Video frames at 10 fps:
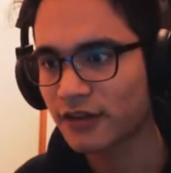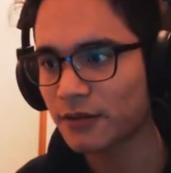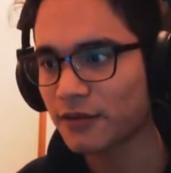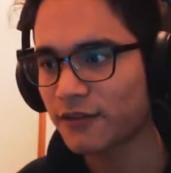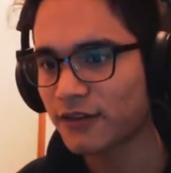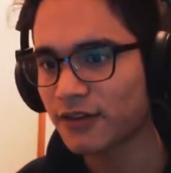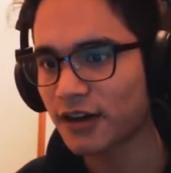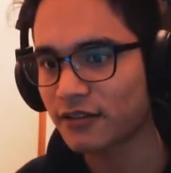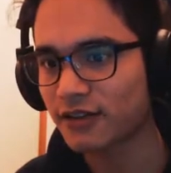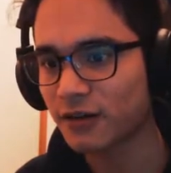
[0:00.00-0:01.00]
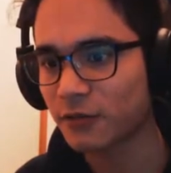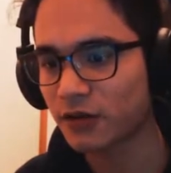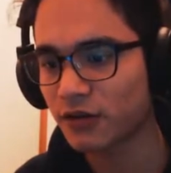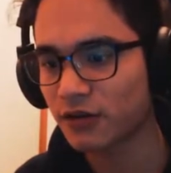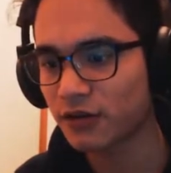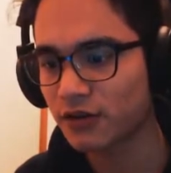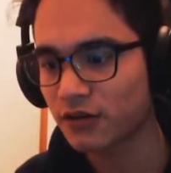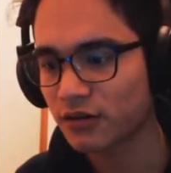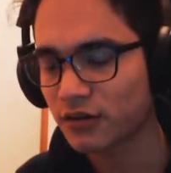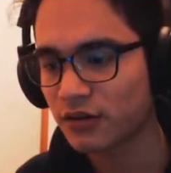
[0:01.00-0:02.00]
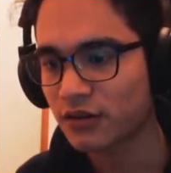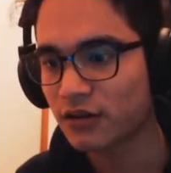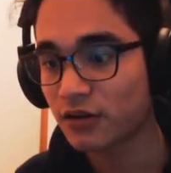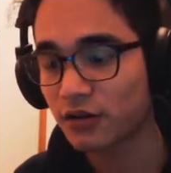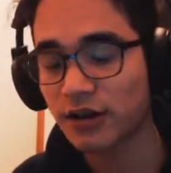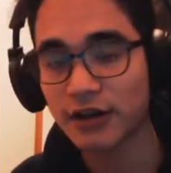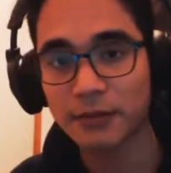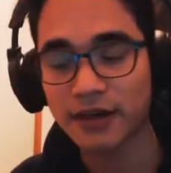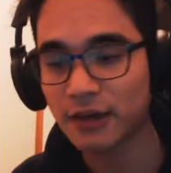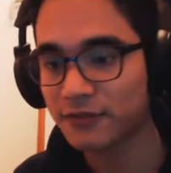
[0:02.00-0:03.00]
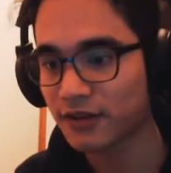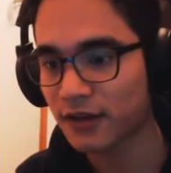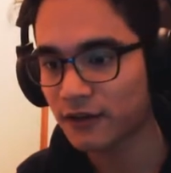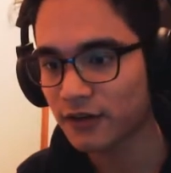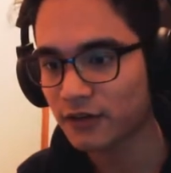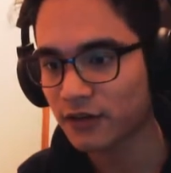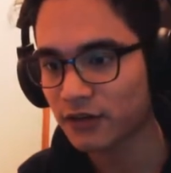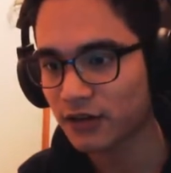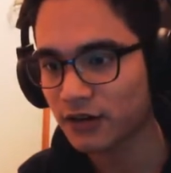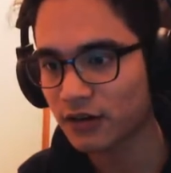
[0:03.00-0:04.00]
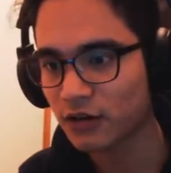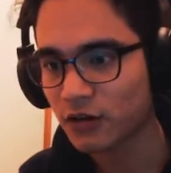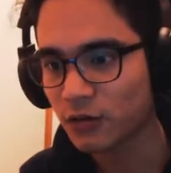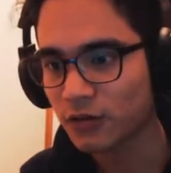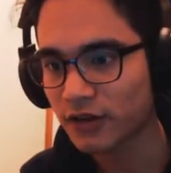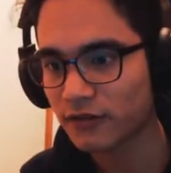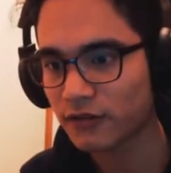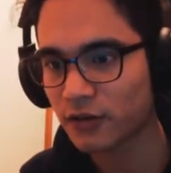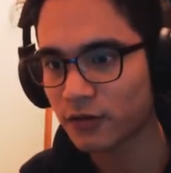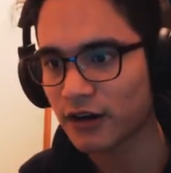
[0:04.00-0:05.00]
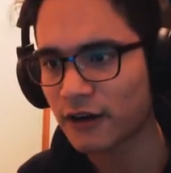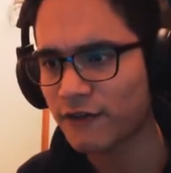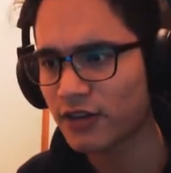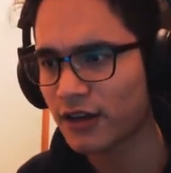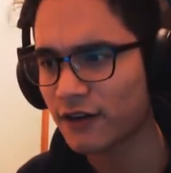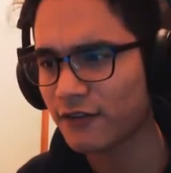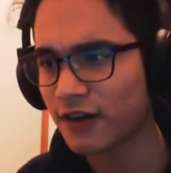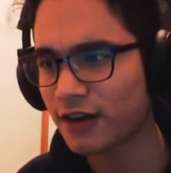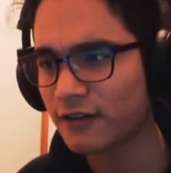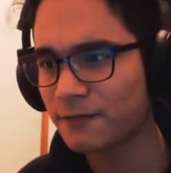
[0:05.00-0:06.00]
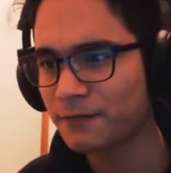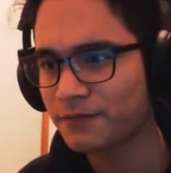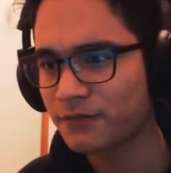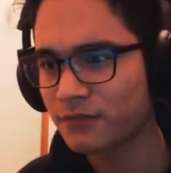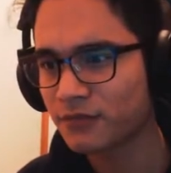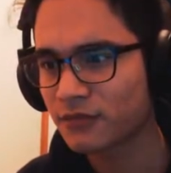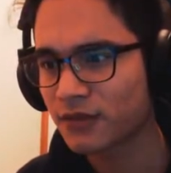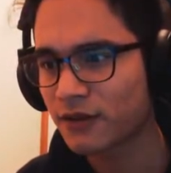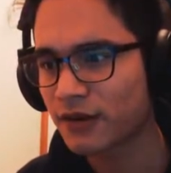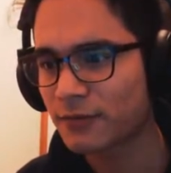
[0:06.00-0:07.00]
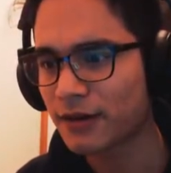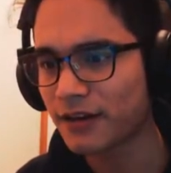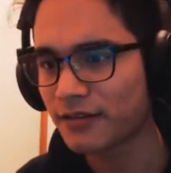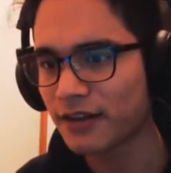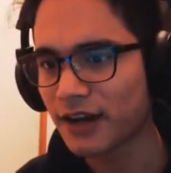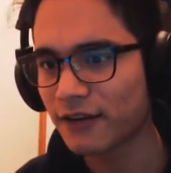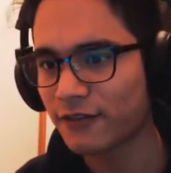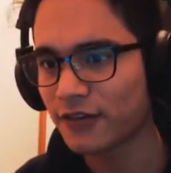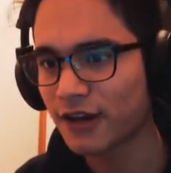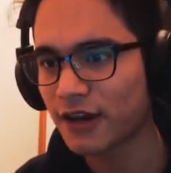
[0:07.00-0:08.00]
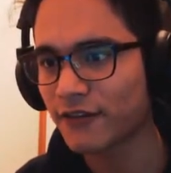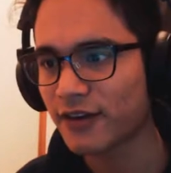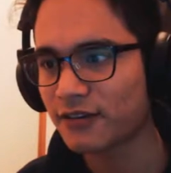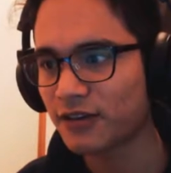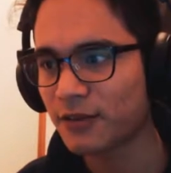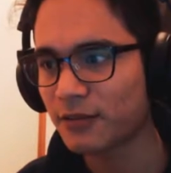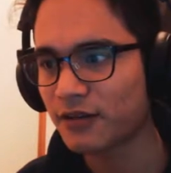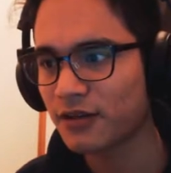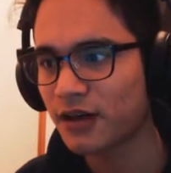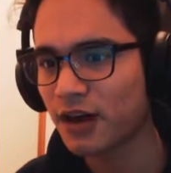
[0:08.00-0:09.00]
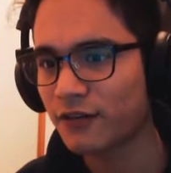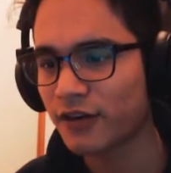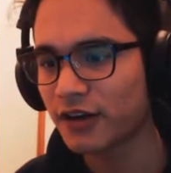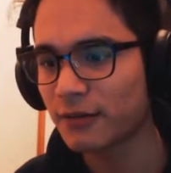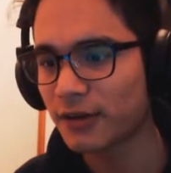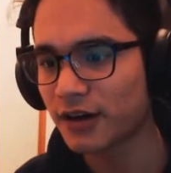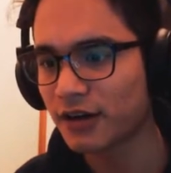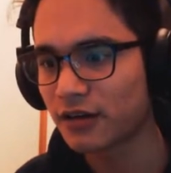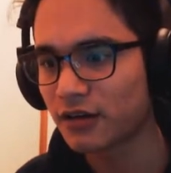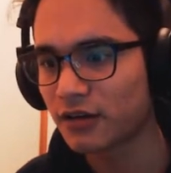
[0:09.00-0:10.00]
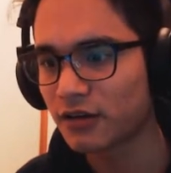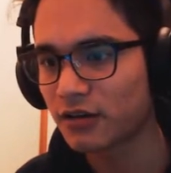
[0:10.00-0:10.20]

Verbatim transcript: It's time to face the outside world. Okay, I got my game saved, that's a good thing. What the heck is going on? I feel like I've had, I've had a past life, and if I sleep, I'll forget about it.